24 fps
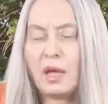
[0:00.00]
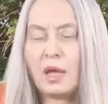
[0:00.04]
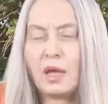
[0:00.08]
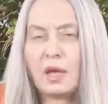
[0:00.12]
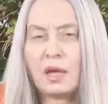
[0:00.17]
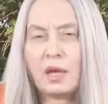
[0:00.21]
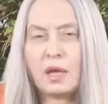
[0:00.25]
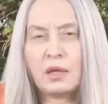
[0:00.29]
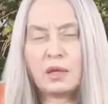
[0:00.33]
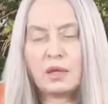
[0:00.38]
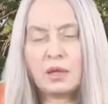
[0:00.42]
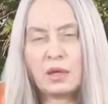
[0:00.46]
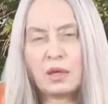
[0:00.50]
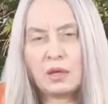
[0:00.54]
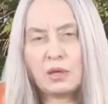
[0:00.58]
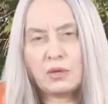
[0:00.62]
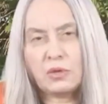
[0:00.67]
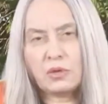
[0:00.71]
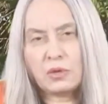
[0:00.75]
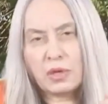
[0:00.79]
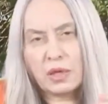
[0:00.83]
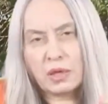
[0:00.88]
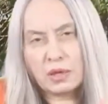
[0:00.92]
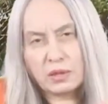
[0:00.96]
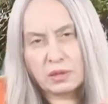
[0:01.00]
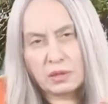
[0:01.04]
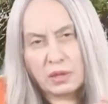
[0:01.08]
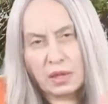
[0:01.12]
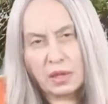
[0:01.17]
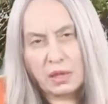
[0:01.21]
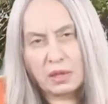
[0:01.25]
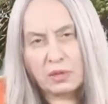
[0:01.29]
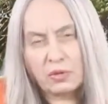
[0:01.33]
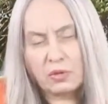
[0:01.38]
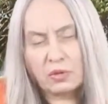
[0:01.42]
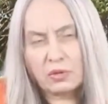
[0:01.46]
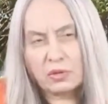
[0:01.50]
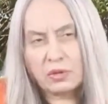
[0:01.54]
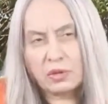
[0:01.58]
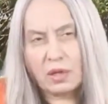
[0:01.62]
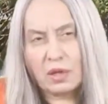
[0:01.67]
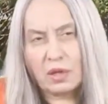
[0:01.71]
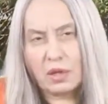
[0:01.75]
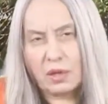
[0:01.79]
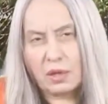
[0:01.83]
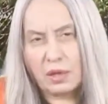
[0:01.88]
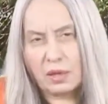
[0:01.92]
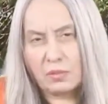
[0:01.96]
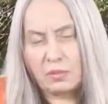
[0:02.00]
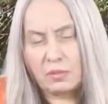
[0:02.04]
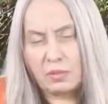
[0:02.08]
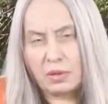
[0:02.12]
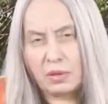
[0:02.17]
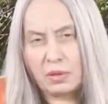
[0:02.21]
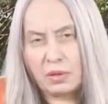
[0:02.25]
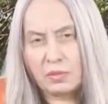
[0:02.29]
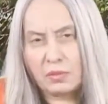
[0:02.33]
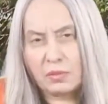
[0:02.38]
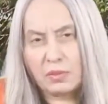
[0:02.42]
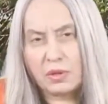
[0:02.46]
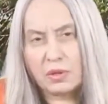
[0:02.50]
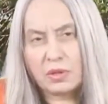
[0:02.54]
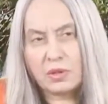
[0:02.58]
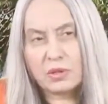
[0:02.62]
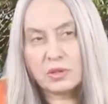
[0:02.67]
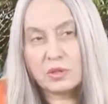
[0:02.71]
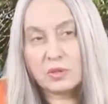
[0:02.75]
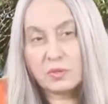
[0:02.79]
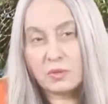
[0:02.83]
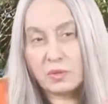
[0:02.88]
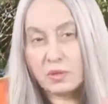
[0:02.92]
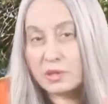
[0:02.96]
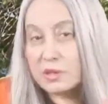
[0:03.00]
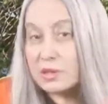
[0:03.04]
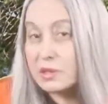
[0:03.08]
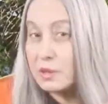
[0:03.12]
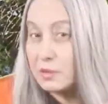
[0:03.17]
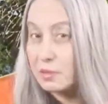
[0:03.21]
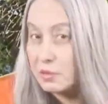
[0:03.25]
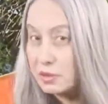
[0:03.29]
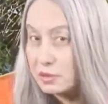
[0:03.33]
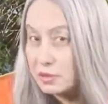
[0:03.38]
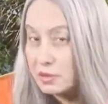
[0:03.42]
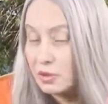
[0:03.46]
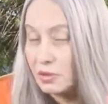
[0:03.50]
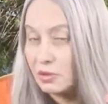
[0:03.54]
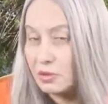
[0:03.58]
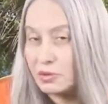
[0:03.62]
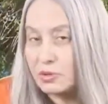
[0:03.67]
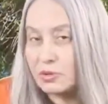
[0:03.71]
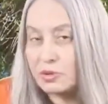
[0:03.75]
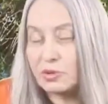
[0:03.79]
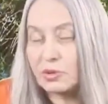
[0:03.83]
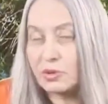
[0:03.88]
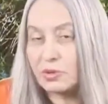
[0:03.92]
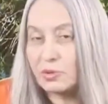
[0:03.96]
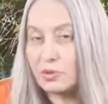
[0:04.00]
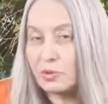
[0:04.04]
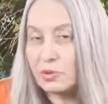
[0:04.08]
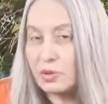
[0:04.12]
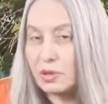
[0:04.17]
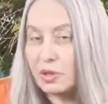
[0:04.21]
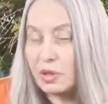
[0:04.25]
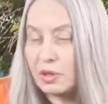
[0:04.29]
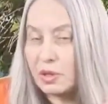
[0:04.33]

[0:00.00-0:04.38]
and you can take your time, because wisdom is also